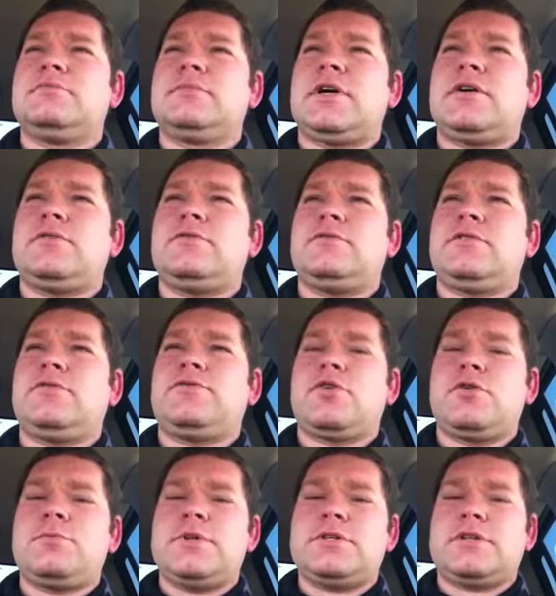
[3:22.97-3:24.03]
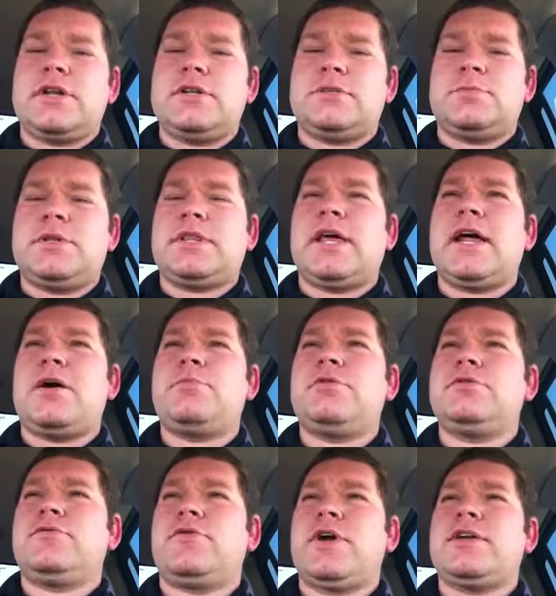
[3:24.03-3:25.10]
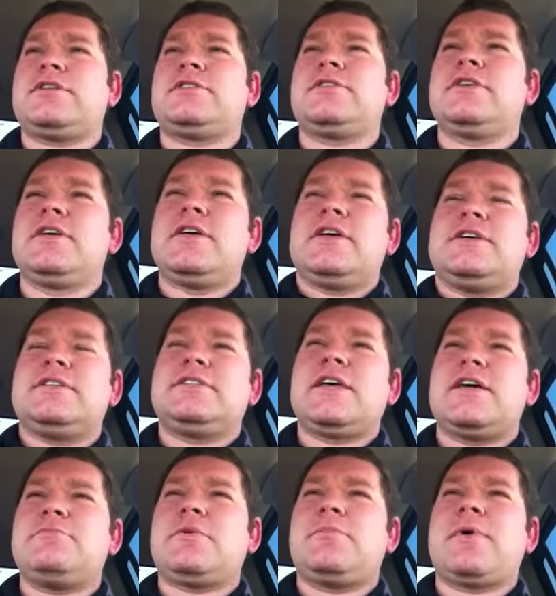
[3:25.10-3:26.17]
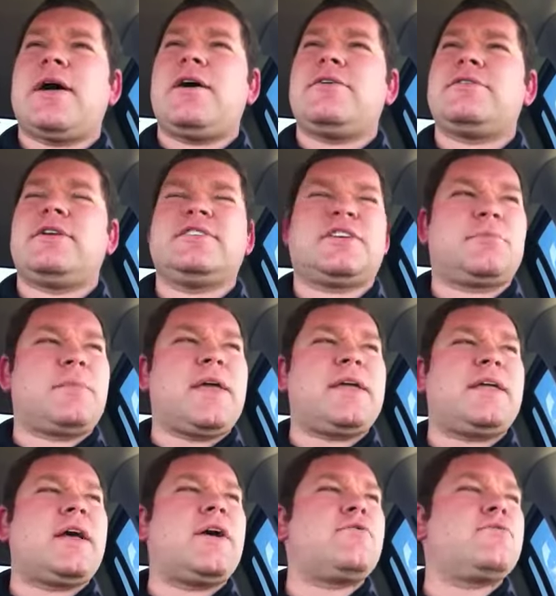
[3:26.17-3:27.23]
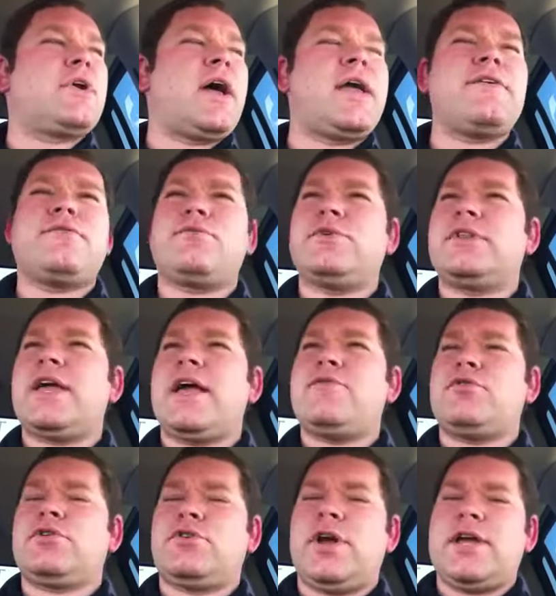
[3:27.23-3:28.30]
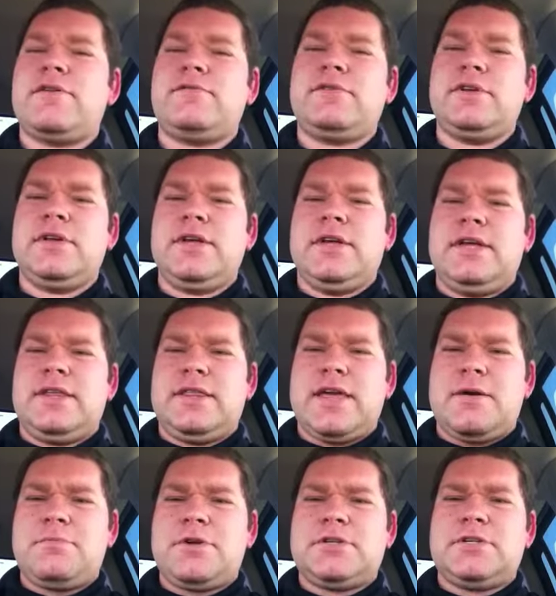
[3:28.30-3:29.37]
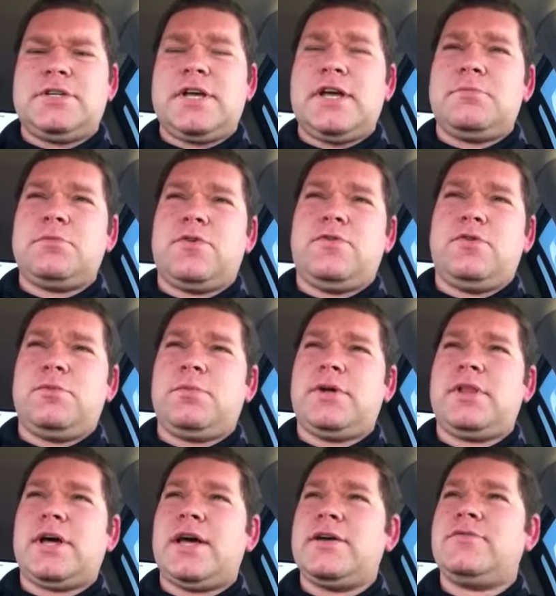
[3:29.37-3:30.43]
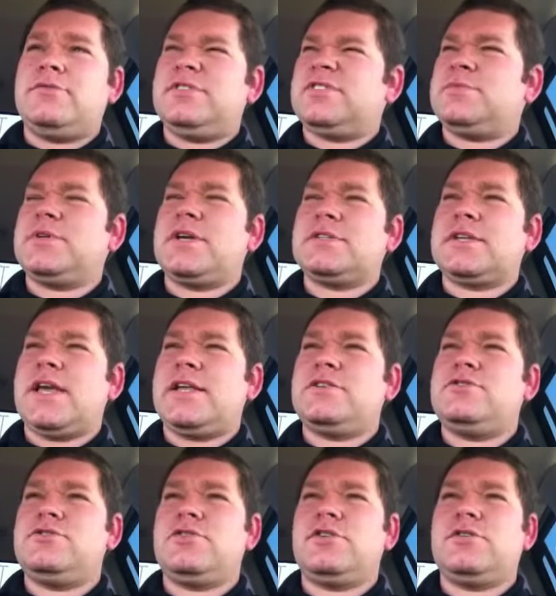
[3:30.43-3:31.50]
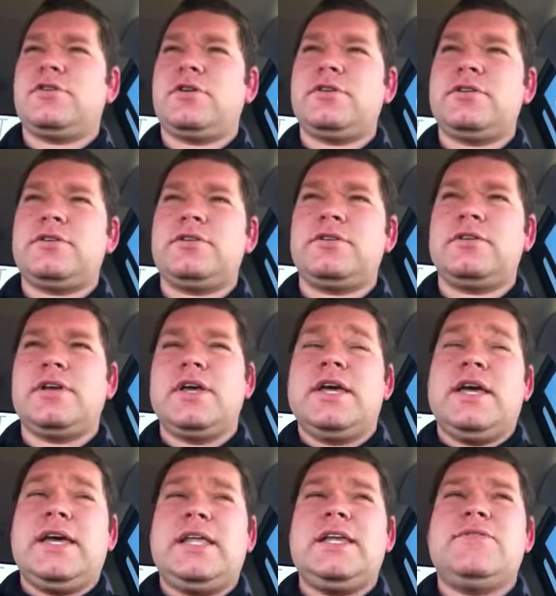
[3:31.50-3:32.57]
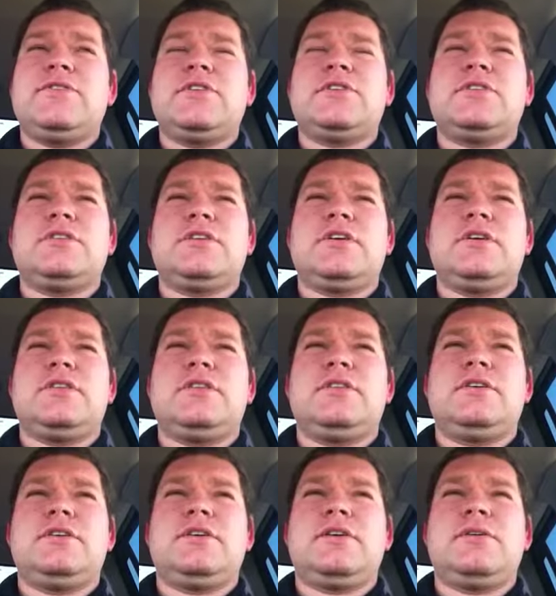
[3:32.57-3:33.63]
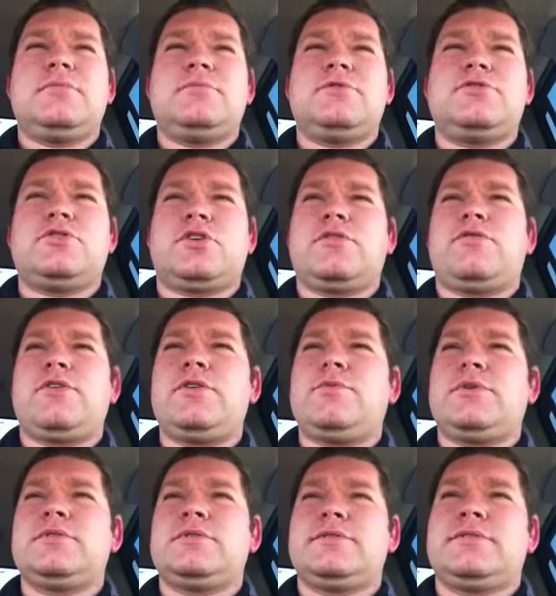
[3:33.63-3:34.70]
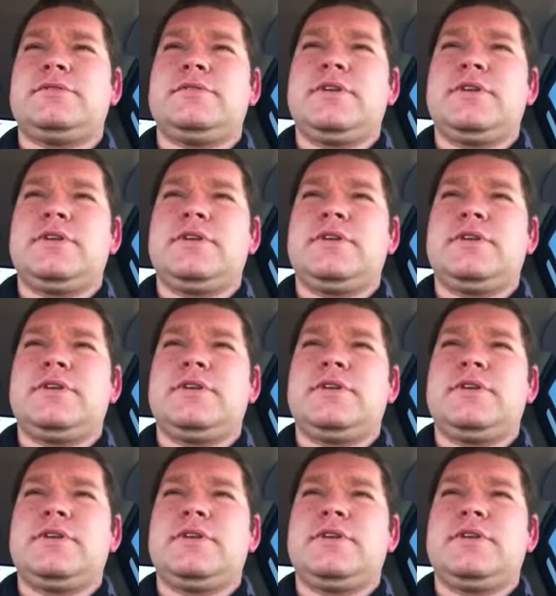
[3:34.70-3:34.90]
About 30 minutes later, spit that out, put fresh set in my mouth, and I was like, man, I ain't really ever craved that much gum before in my life. Well, that's because it had sugar on it. And even the sugar-free ones,